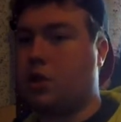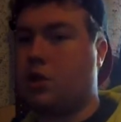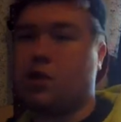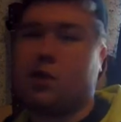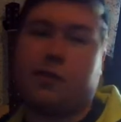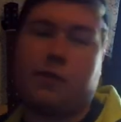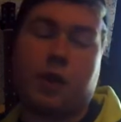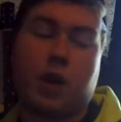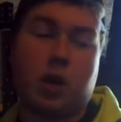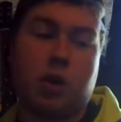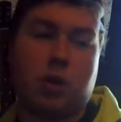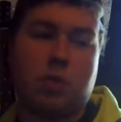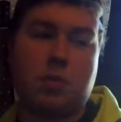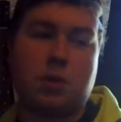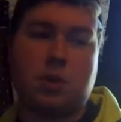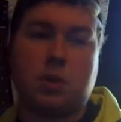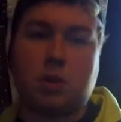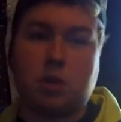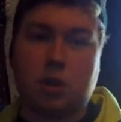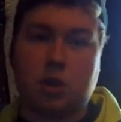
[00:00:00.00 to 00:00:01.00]
is a follow up to
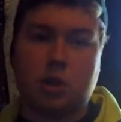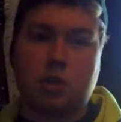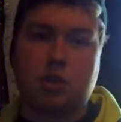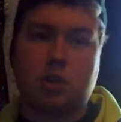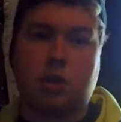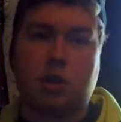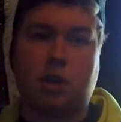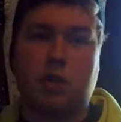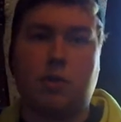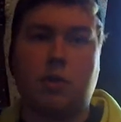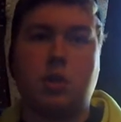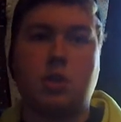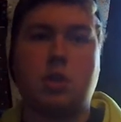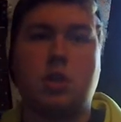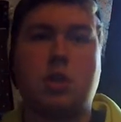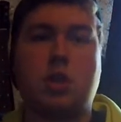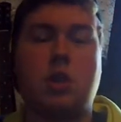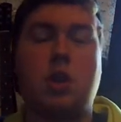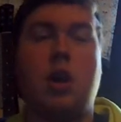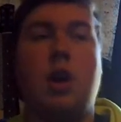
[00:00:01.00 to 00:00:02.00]

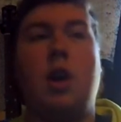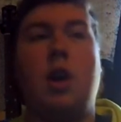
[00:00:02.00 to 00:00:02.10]
2011's